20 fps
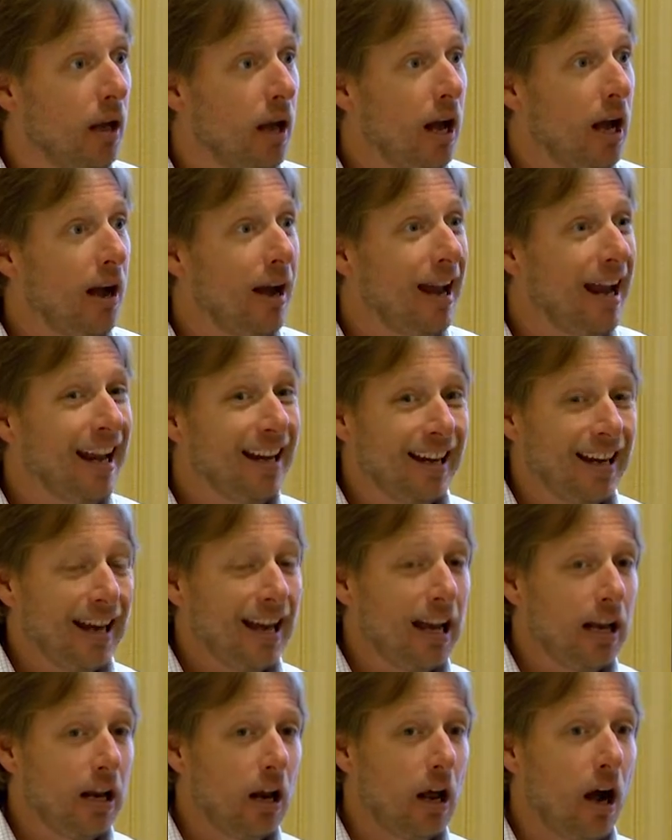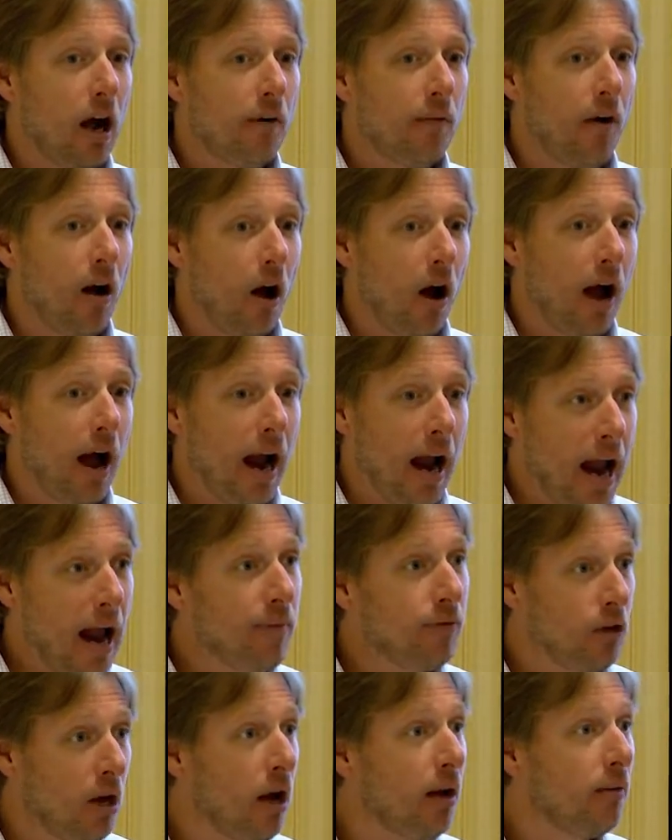I
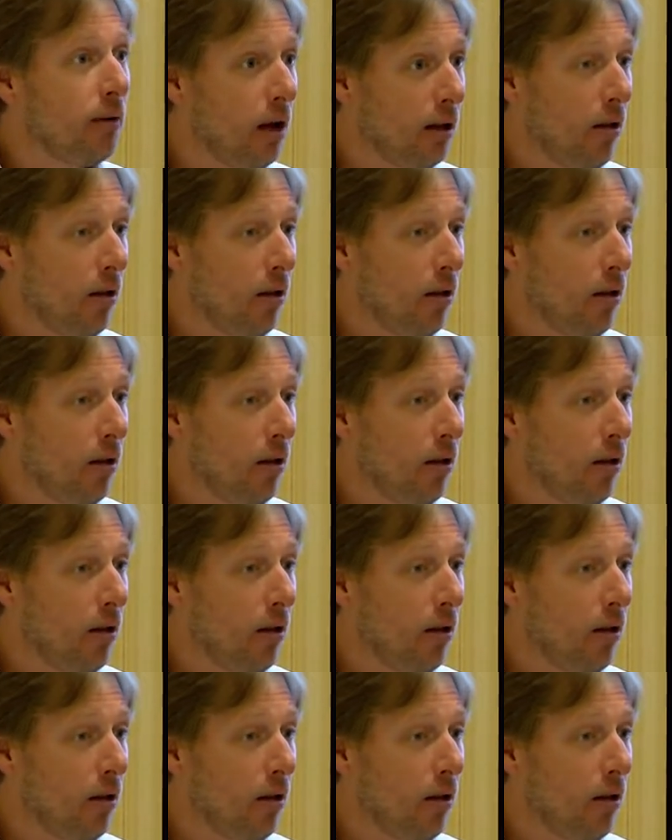have done